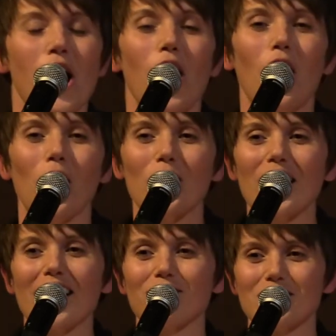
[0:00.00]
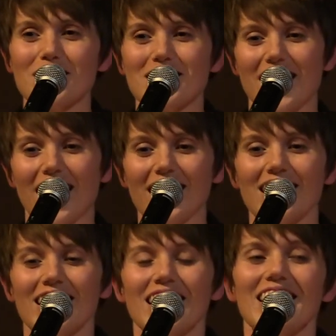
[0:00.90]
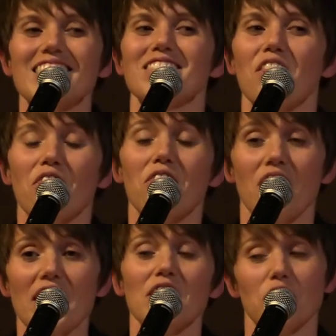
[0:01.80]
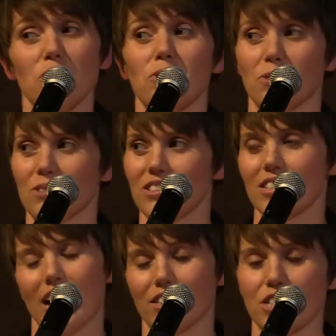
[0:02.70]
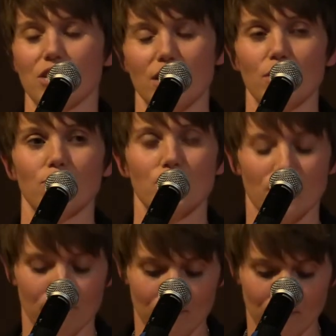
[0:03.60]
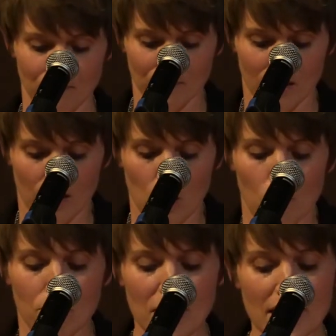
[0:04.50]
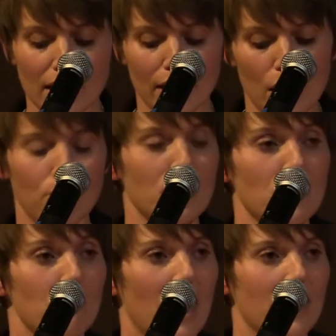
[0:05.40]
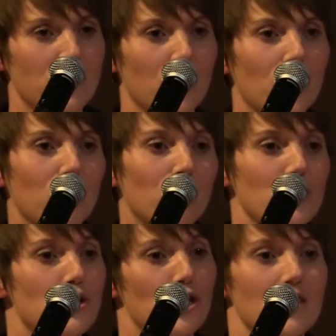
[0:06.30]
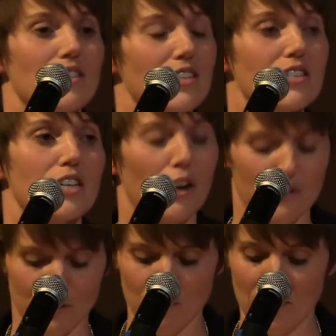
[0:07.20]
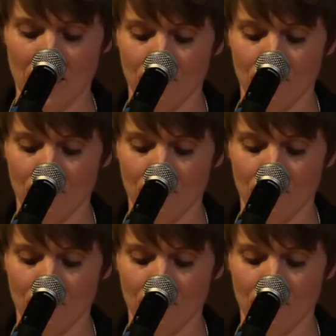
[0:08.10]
All I have to say is thank you, Dr. Sims. Being a campus ambassador was just the start for me.